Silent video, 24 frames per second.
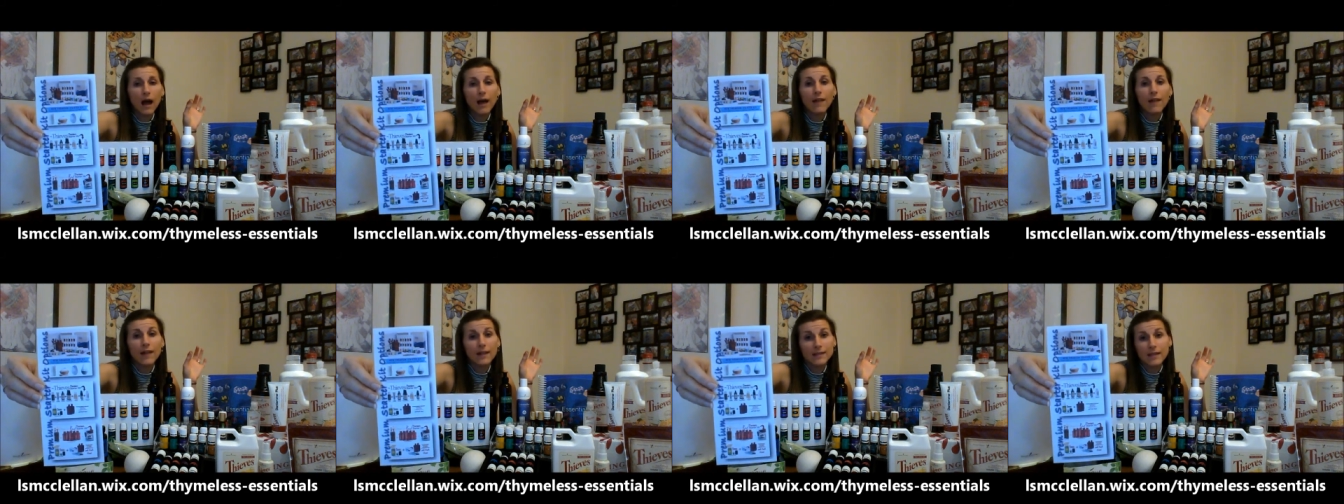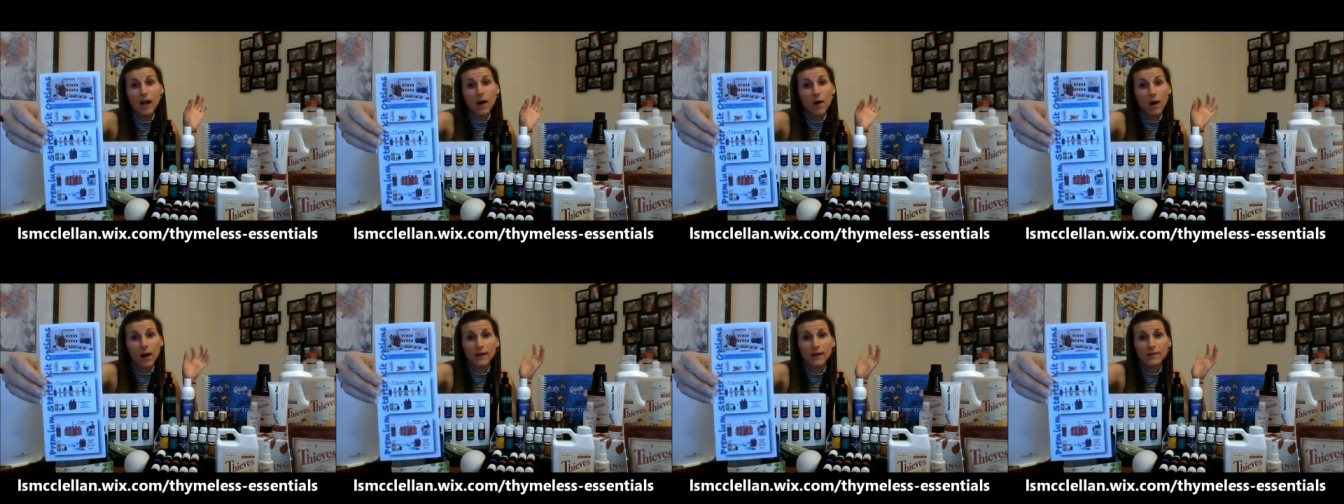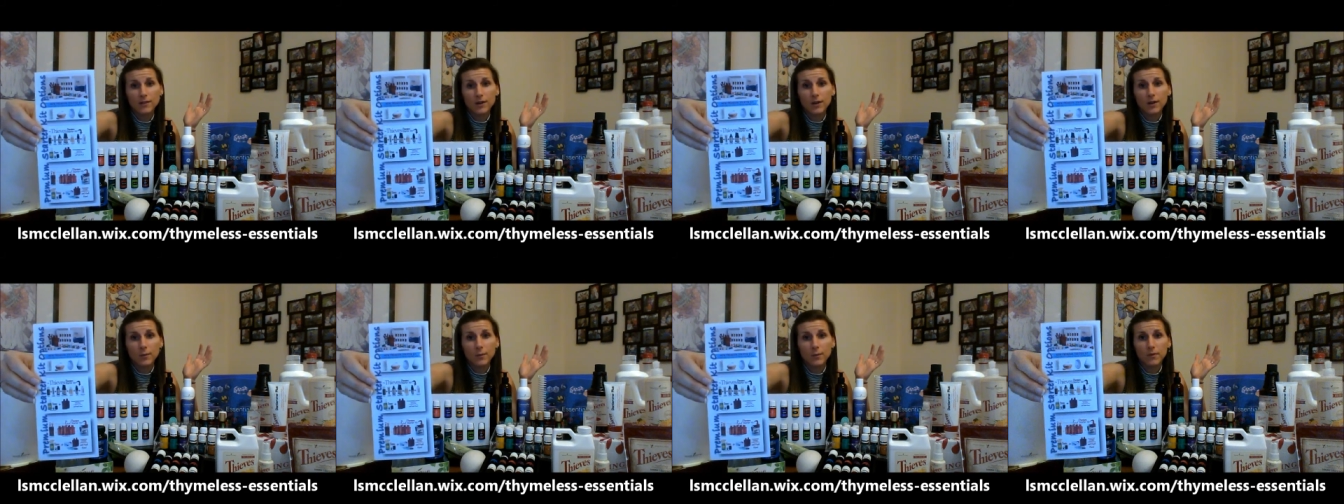That's how I
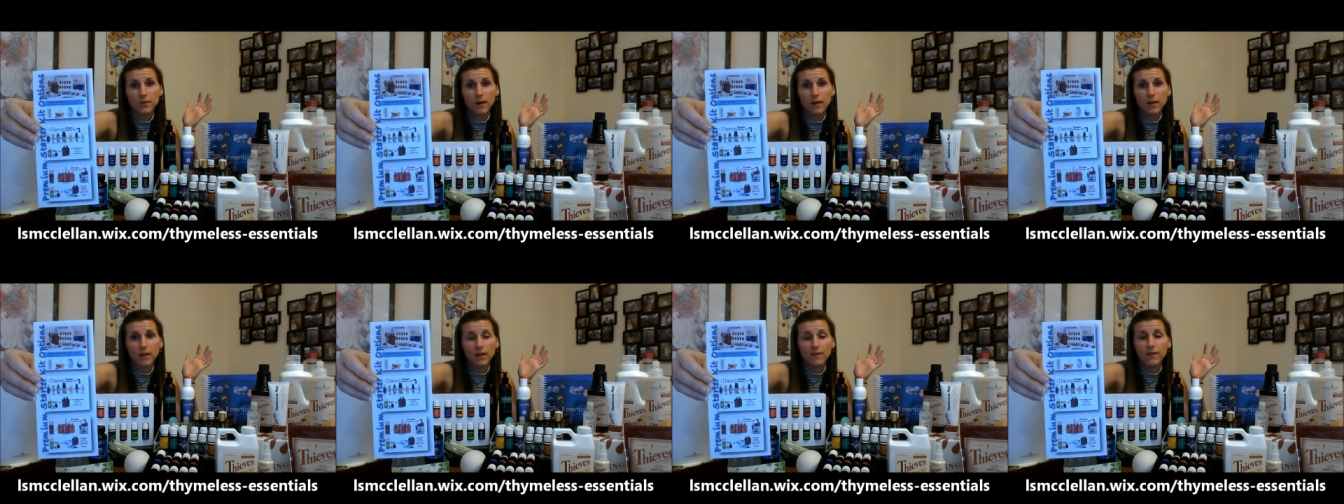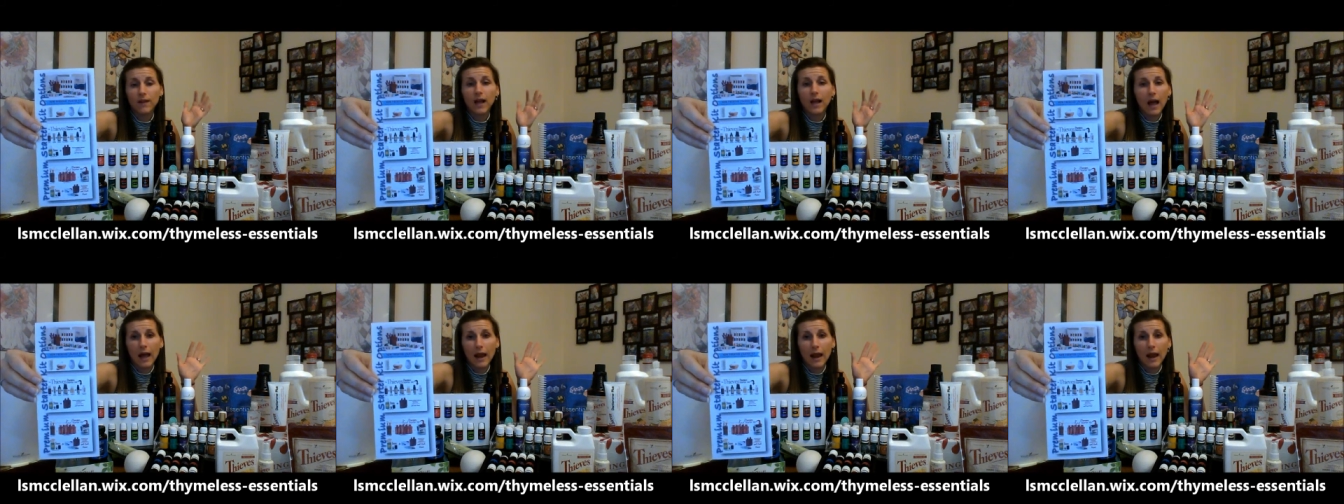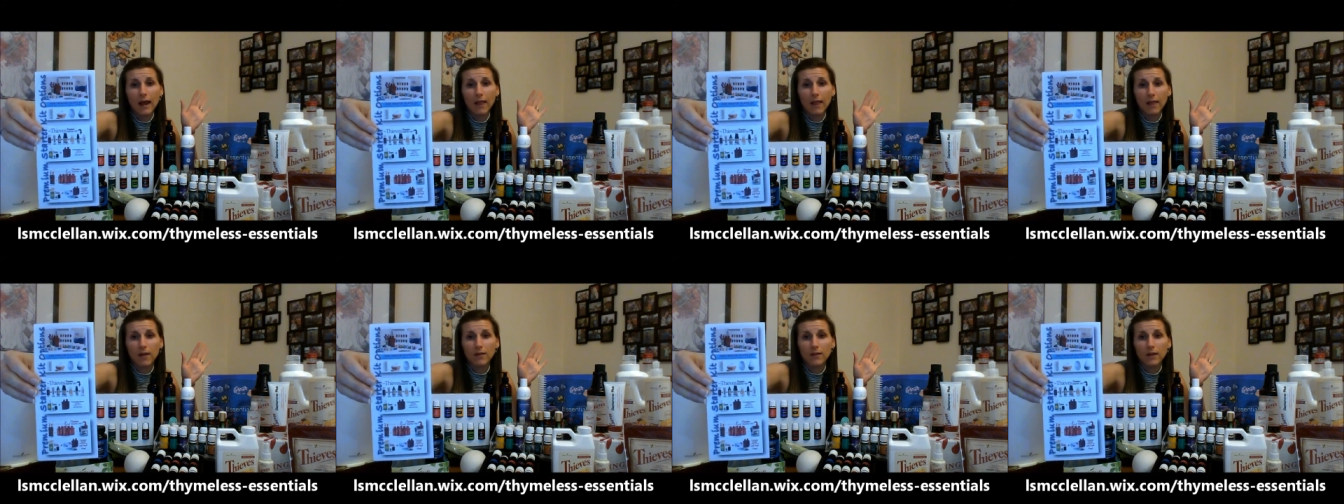started with Young Living, and
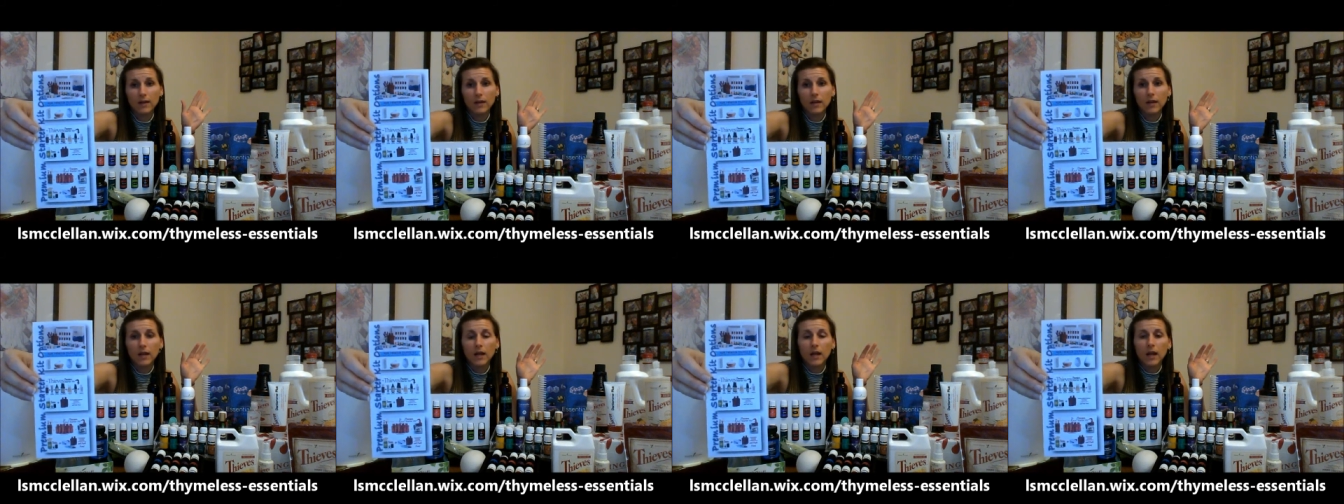I love it.